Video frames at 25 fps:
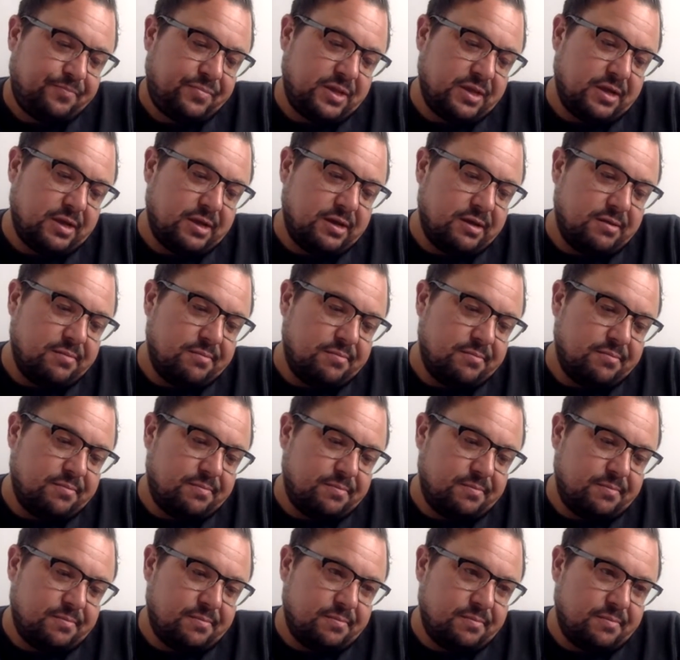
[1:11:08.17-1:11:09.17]

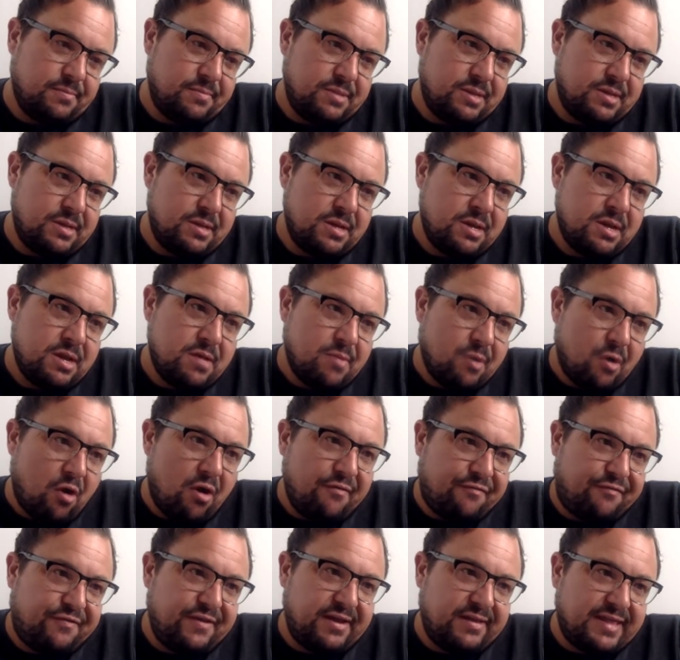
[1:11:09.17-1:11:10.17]
But I
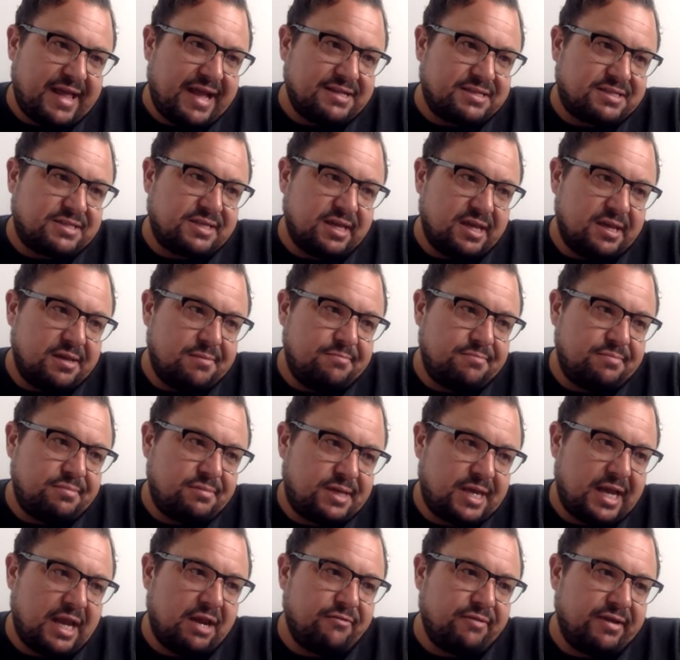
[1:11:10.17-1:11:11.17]
think that team,
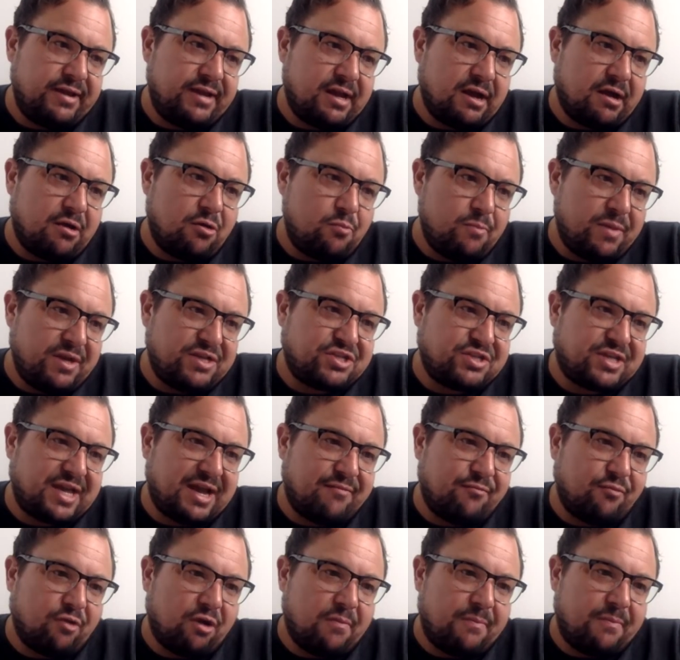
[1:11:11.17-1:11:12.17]
Keller in goal,
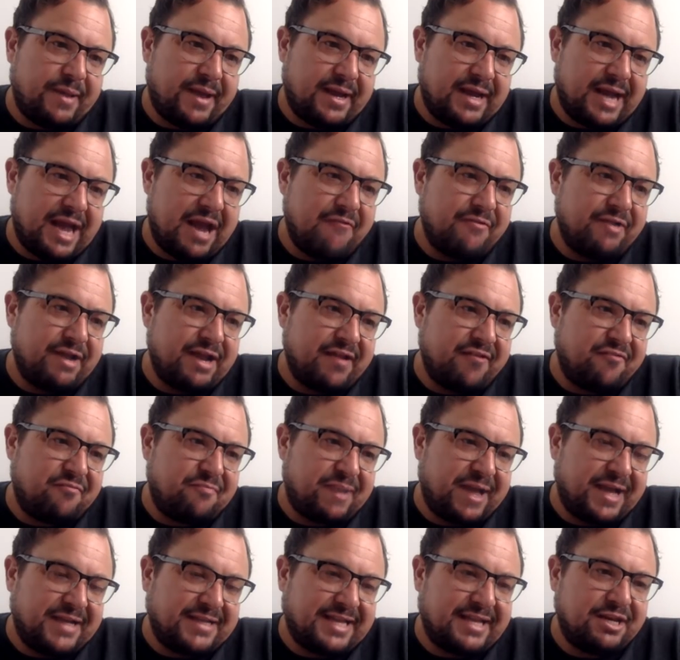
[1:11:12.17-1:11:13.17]
Muscat right back, Lowry left
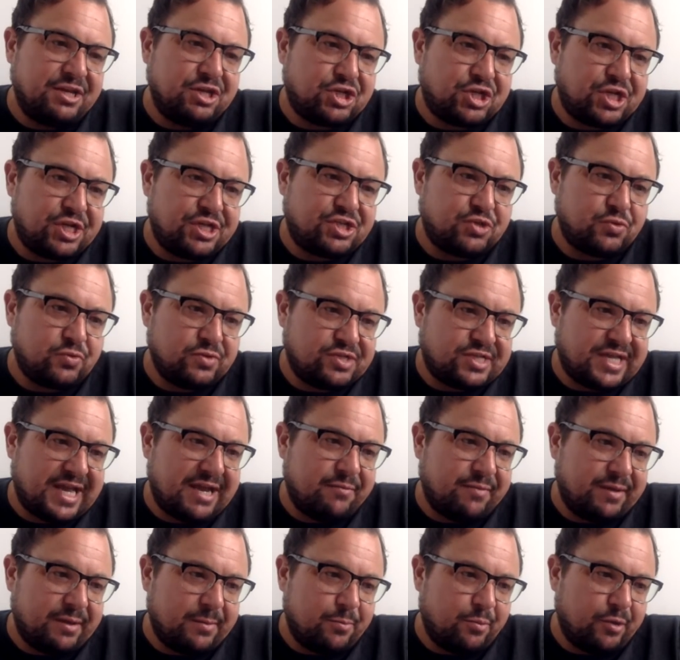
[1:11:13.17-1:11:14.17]
back, Danny Shittu and Zach
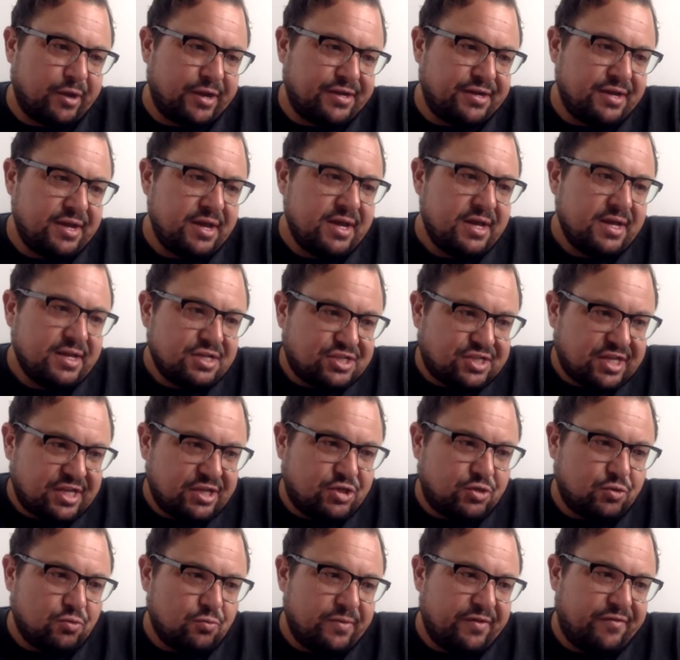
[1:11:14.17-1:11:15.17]
Whitbread,
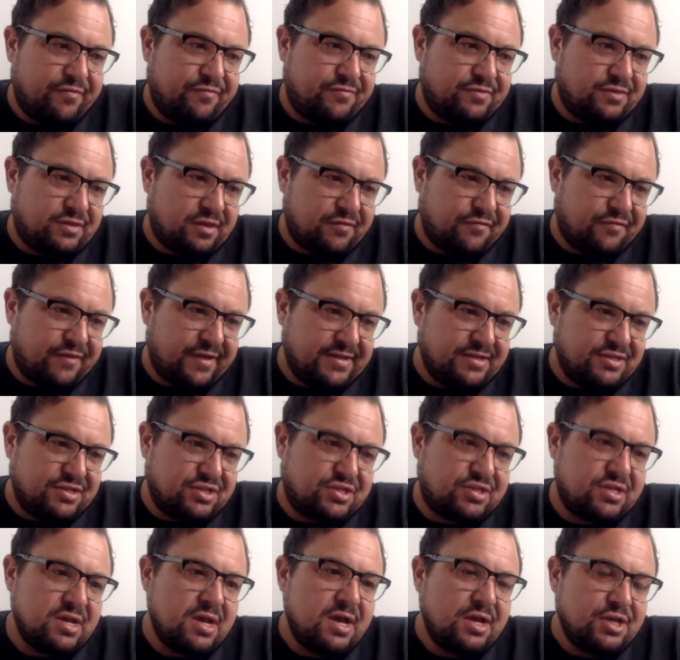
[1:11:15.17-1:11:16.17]
central mid
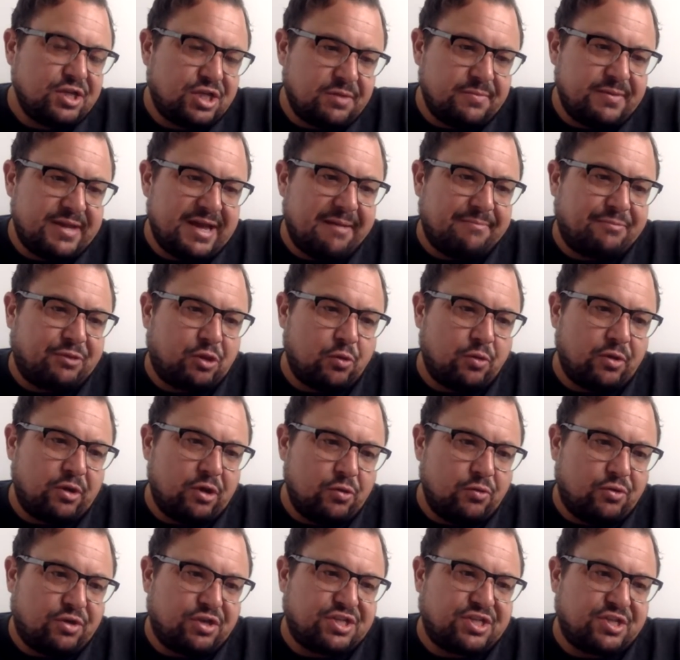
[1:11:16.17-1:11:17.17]
defence, Jimmy Abdu and
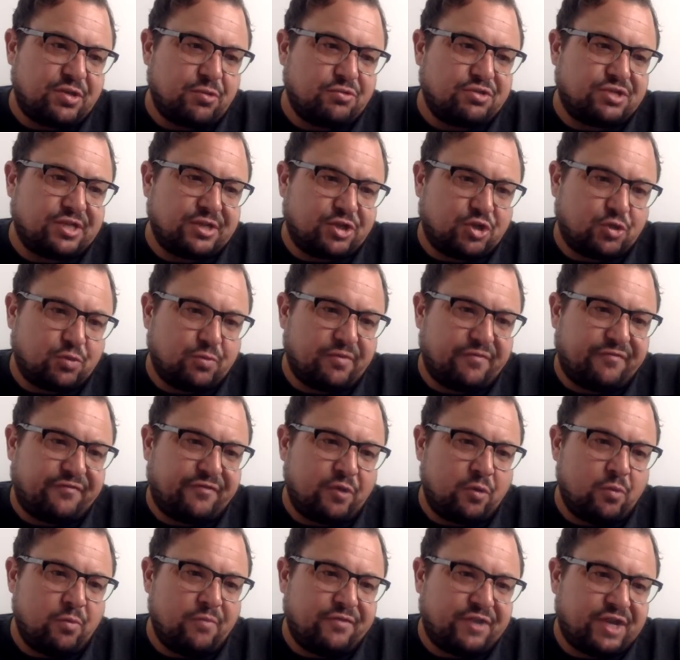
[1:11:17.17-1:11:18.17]
Lucas Neal, central
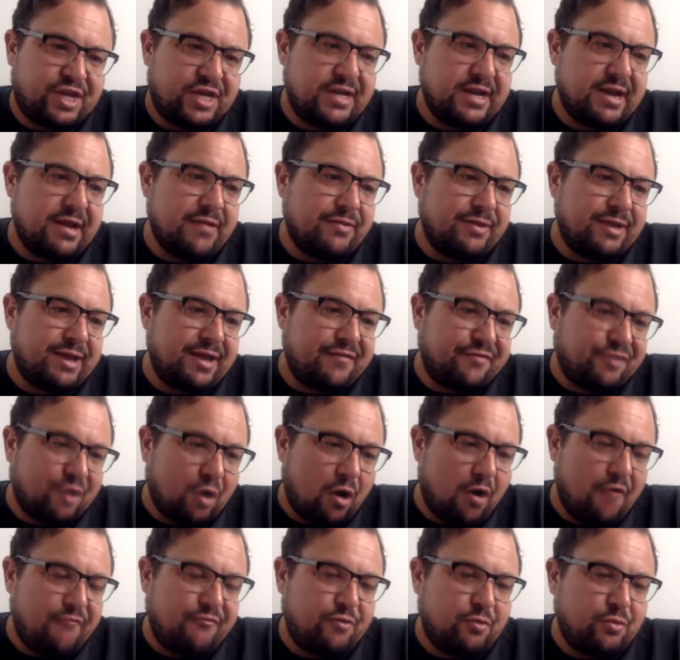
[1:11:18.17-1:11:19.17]
midfield, with Kinnow on the left,
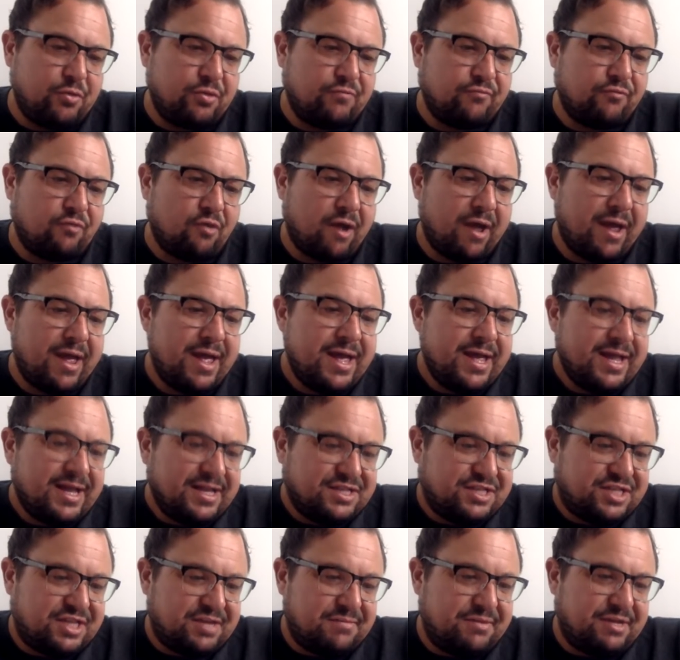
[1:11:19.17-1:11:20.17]
Ifill on the right, and
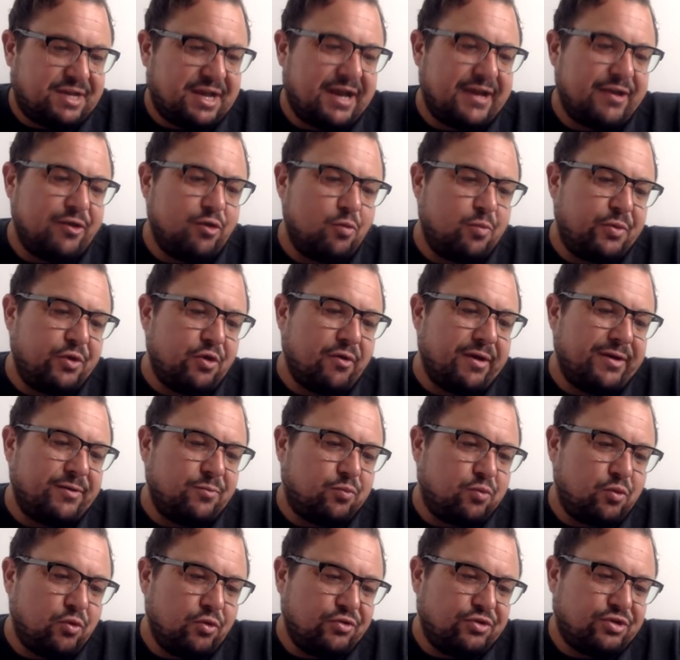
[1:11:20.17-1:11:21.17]
Tim Cahill behind
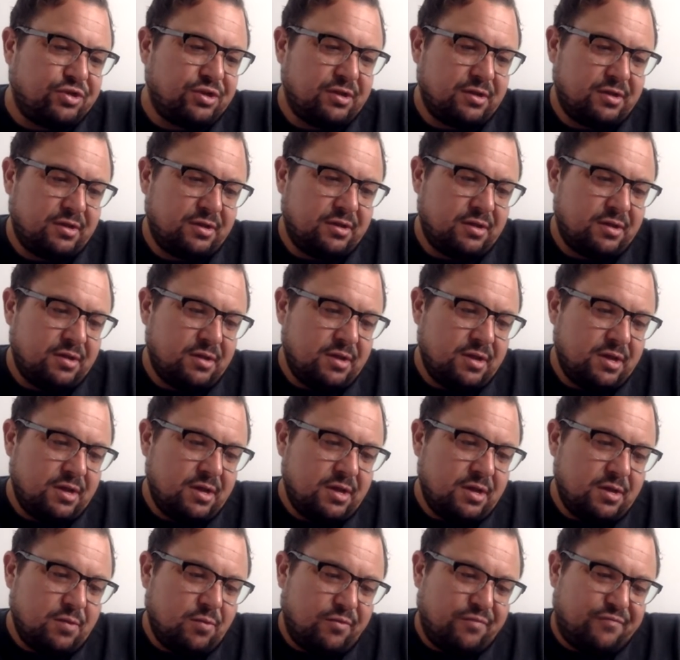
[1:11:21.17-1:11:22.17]
Wood,
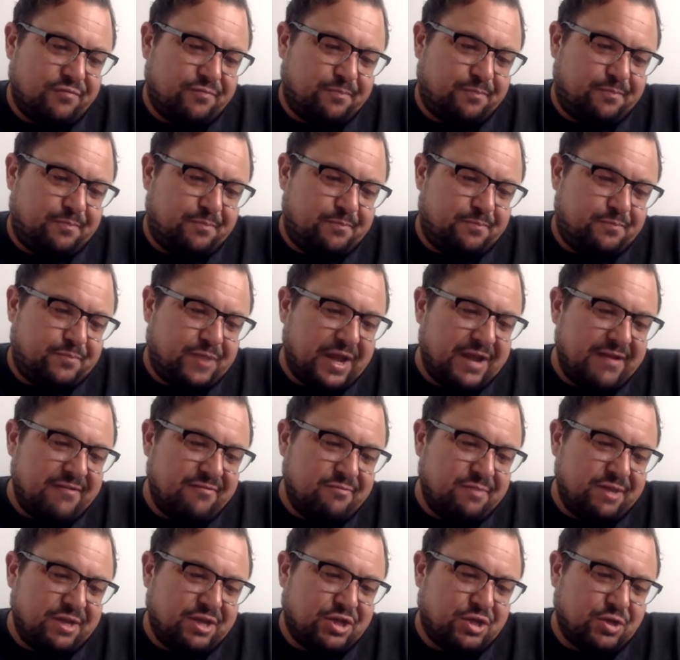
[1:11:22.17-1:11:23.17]
with Dave
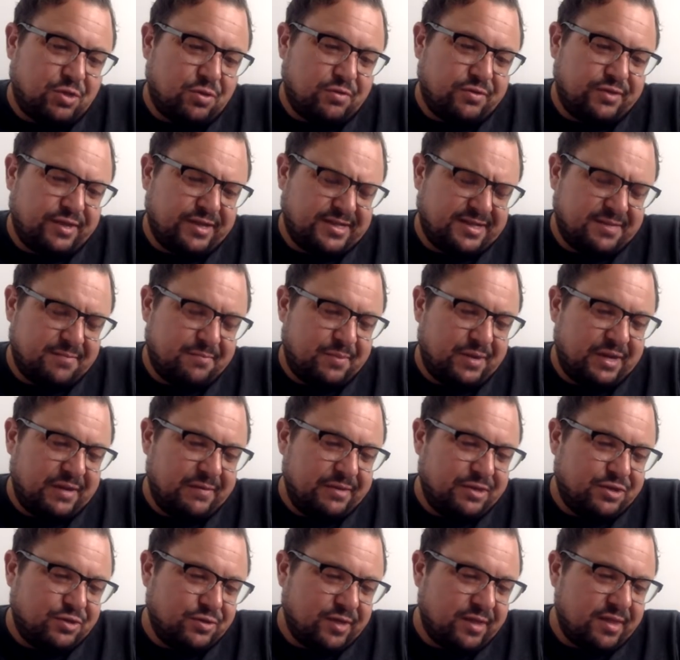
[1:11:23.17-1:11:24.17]
Mitchell, and he said Billy
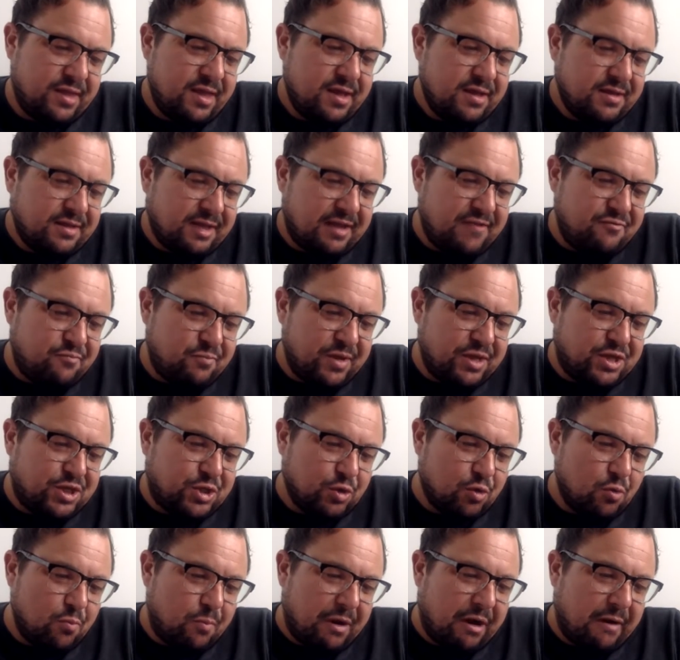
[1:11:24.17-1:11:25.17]
Mitchell then, Dave
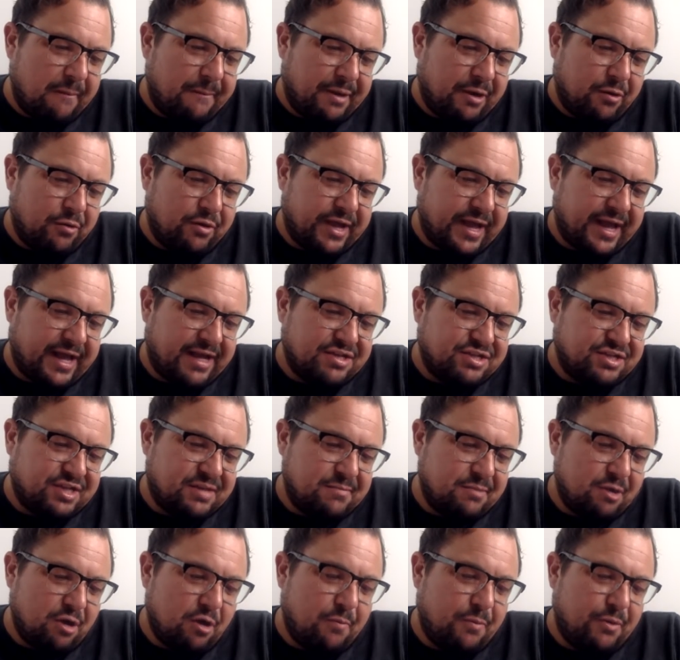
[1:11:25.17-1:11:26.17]
Mitchell, Bart Bolkowski,
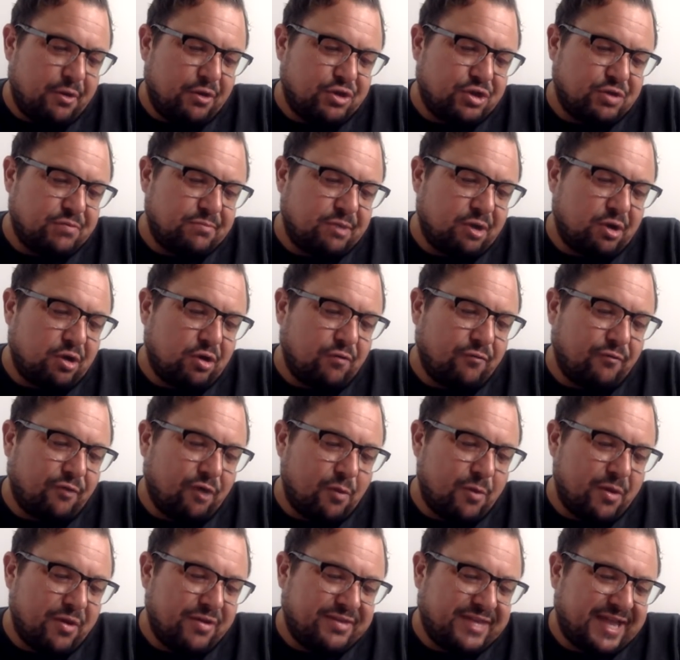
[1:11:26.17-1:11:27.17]
Mark Bertram, Marlon
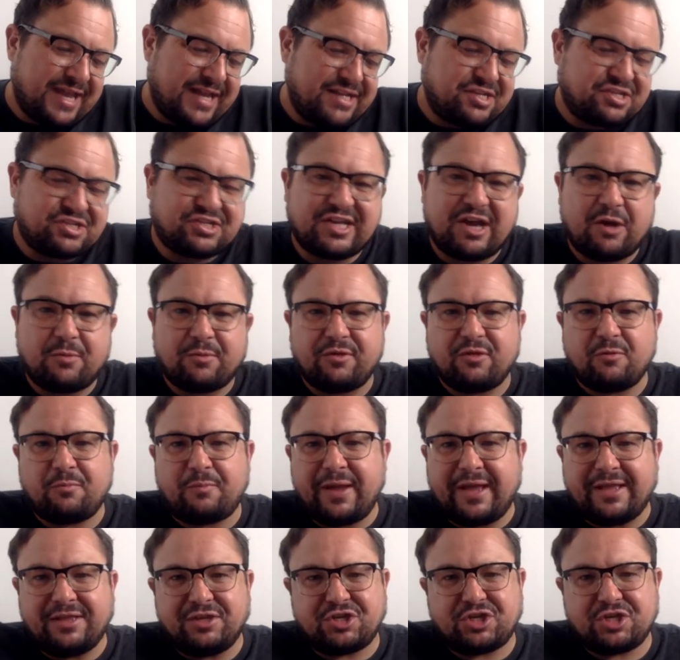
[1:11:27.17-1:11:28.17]
Romeo, and Danny Salmon on the
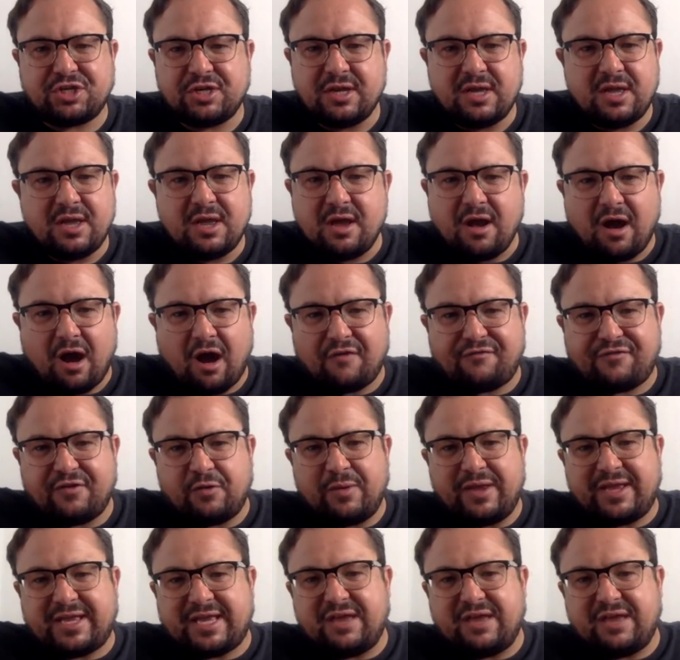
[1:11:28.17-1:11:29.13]
bench. I think